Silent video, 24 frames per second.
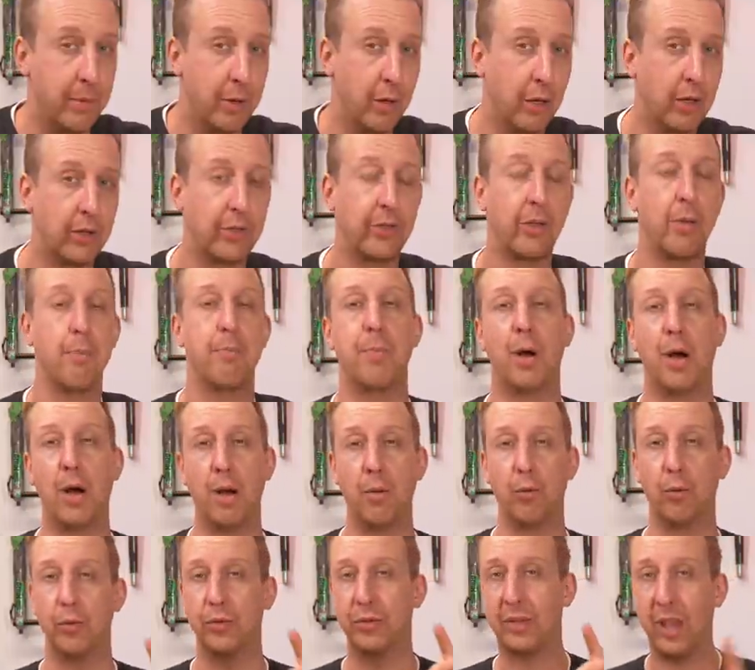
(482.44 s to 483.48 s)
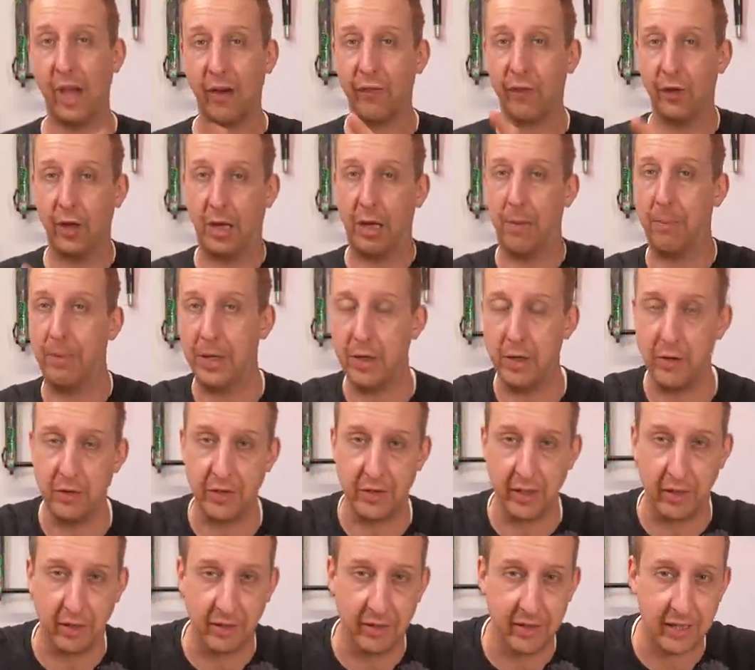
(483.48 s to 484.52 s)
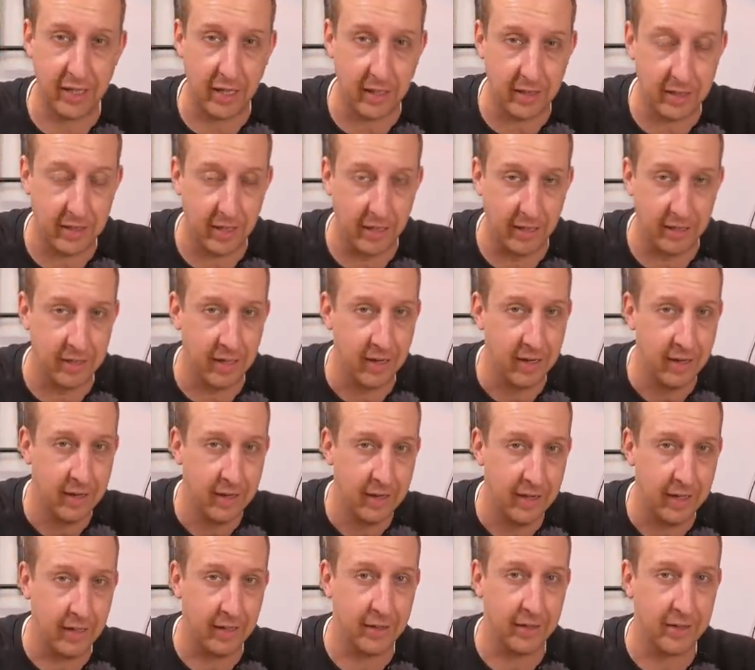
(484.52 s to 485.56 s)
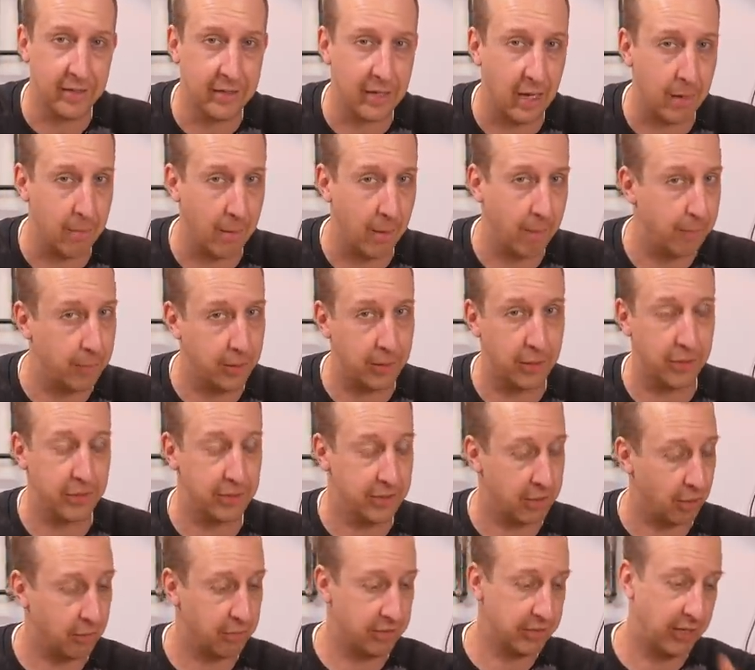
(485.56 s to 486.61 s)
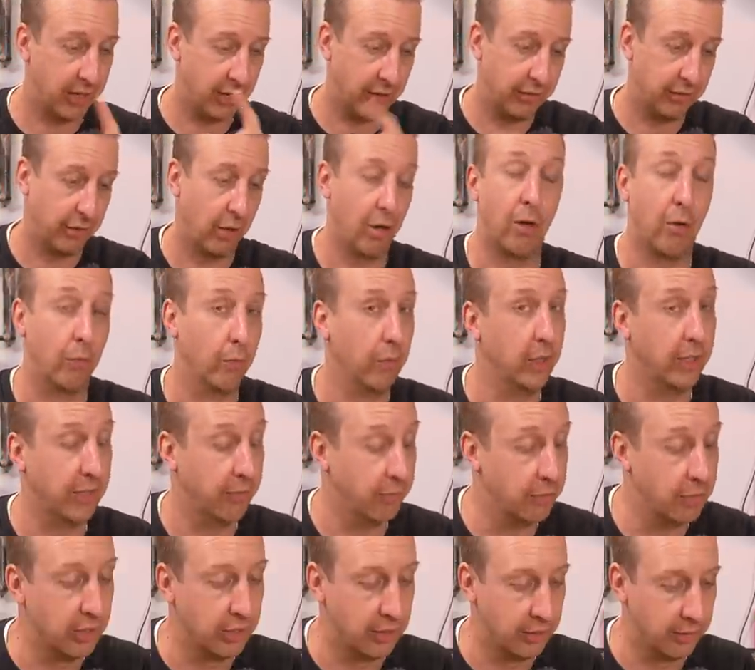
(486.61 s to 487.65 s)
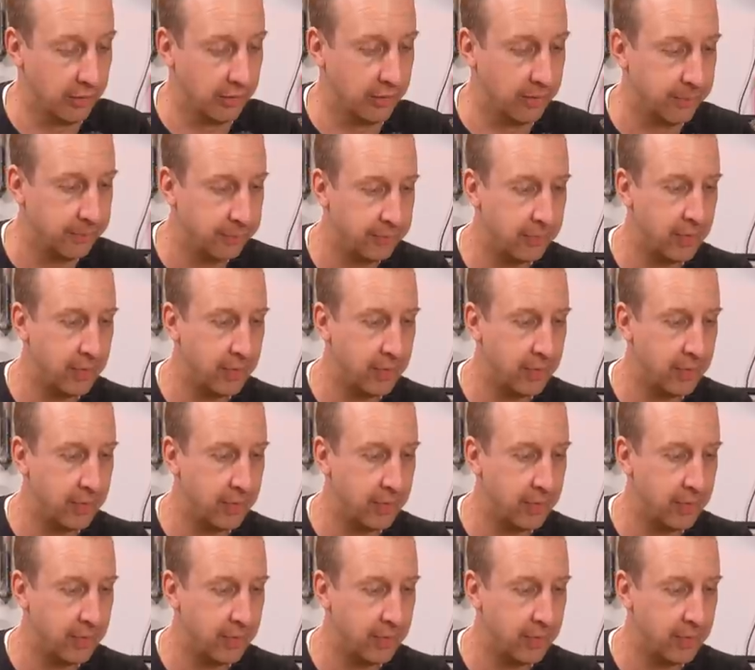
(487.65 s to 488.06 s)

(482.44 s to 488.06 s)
P Is, but I will definitely be using the sixties in the summer because those things are really, really good.